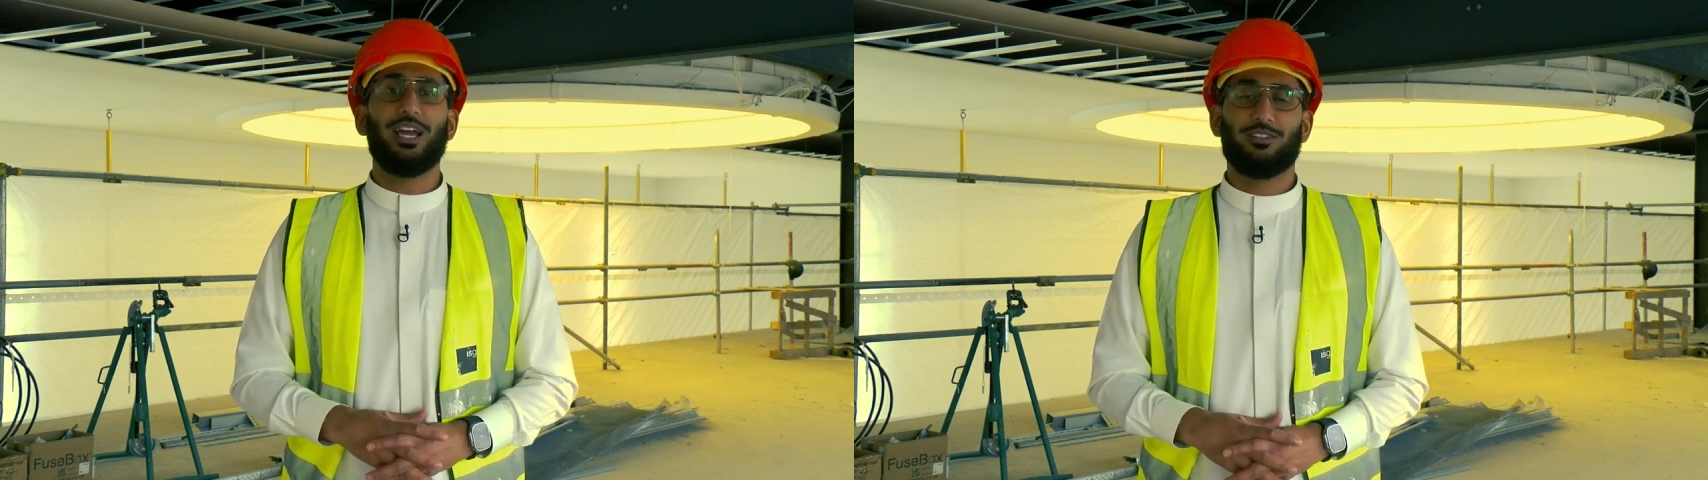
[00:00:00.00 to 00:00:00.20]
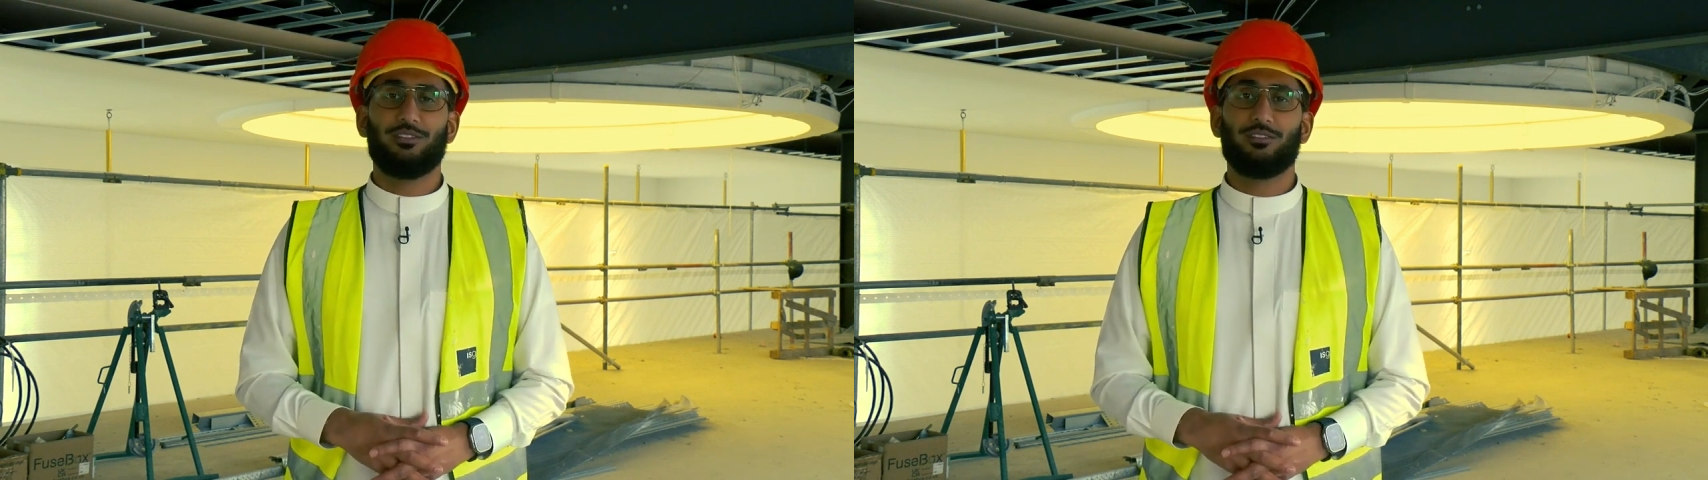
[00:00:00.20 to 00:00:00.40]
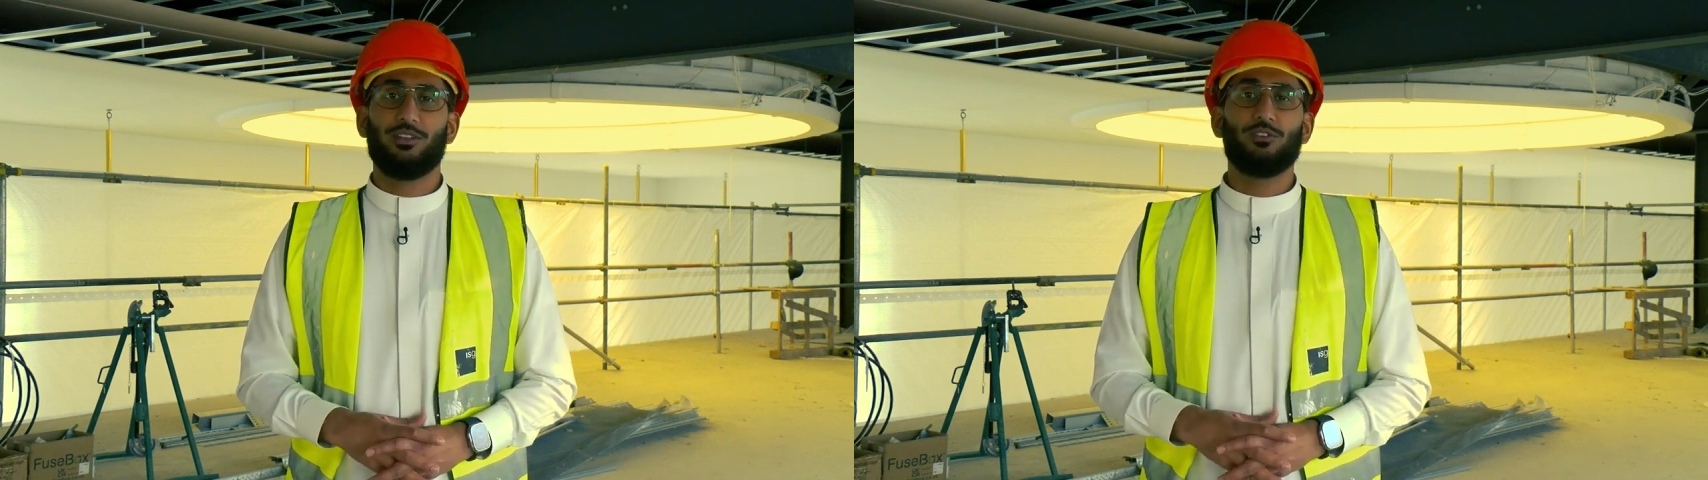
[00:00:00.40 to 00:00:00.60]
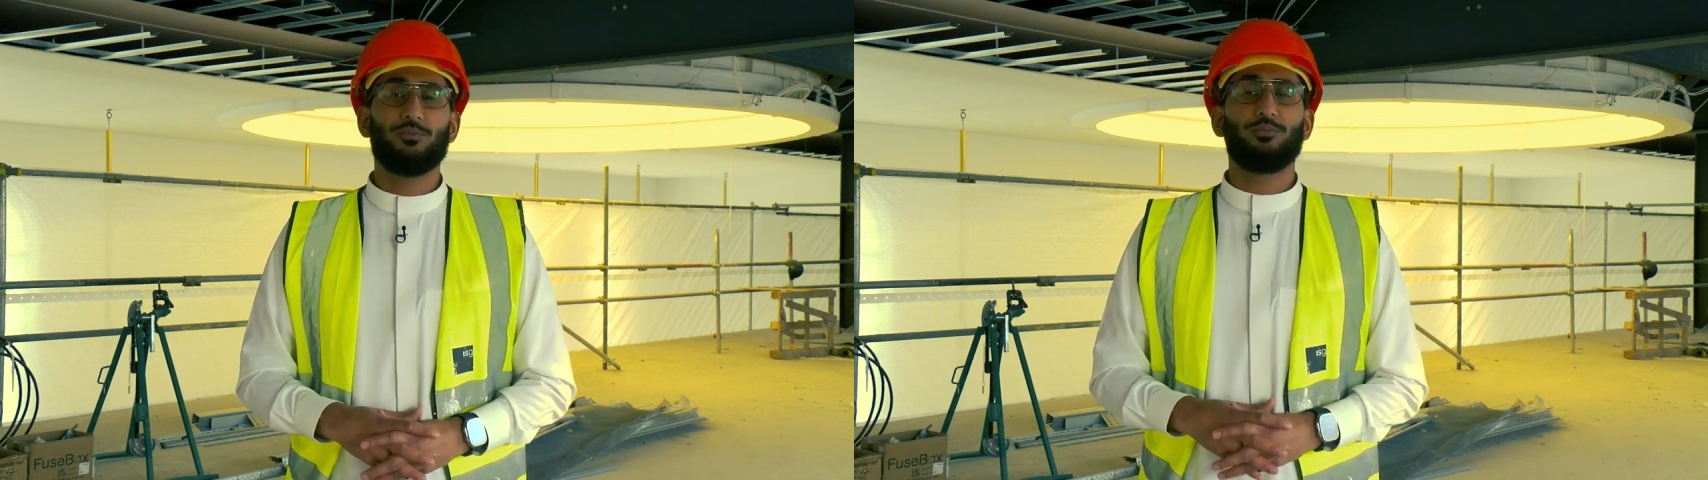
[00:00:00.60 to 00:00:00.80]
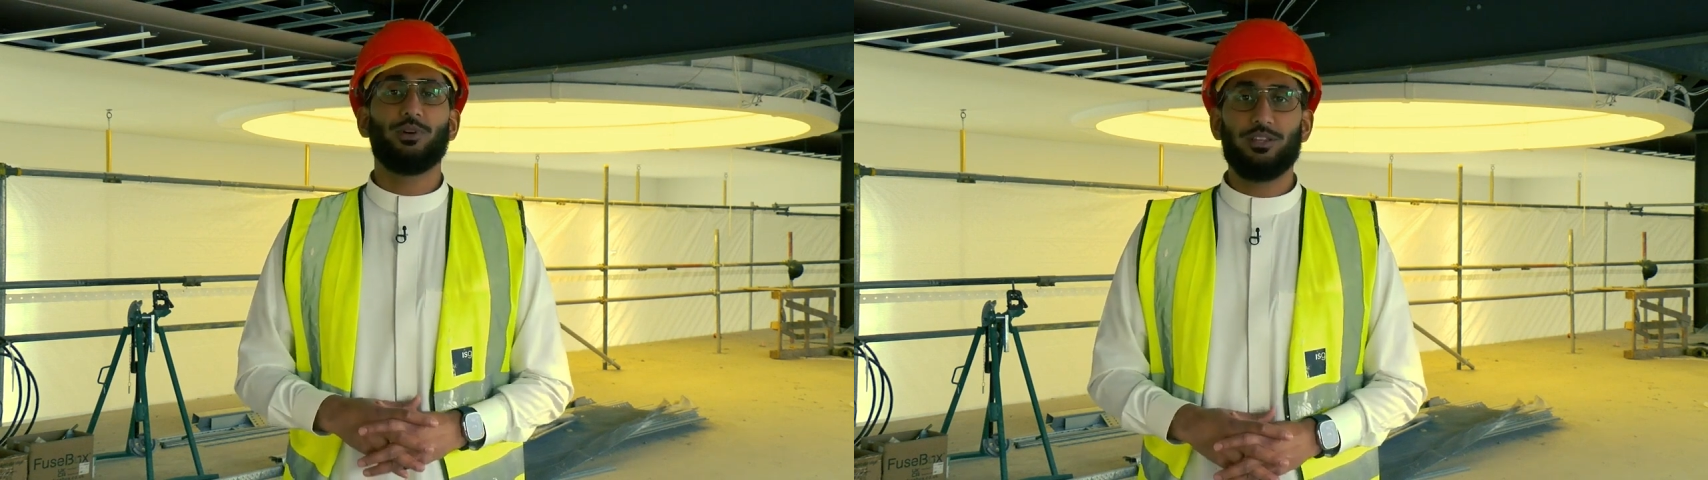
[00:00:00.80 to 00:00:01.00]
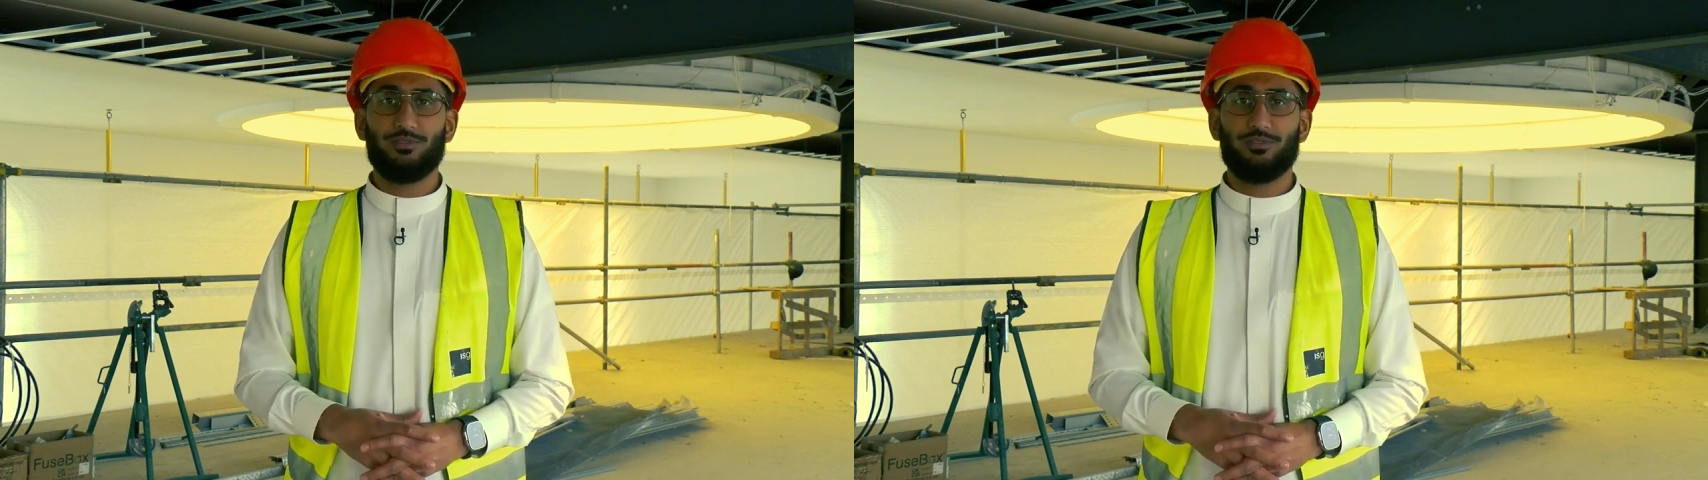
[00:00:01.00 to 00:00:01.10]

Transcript: access to praying